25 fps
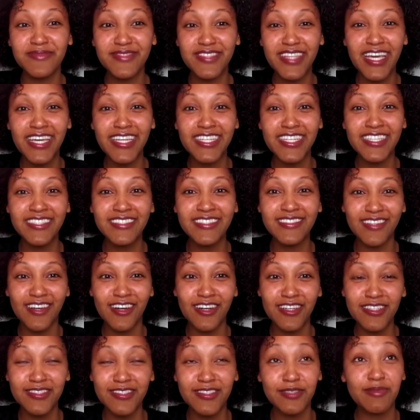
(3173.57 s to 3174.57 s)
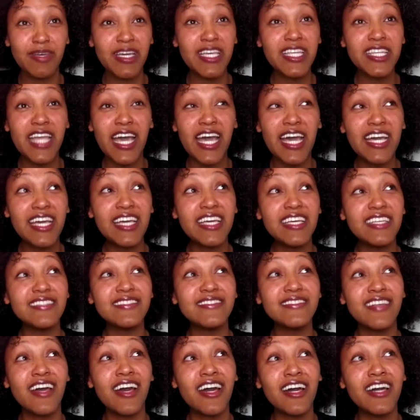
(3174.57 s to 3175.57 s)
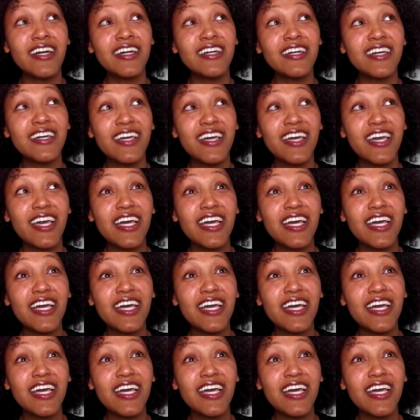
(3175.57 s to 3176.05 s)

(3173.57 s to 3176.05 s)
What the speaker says: That is awesome. And that is not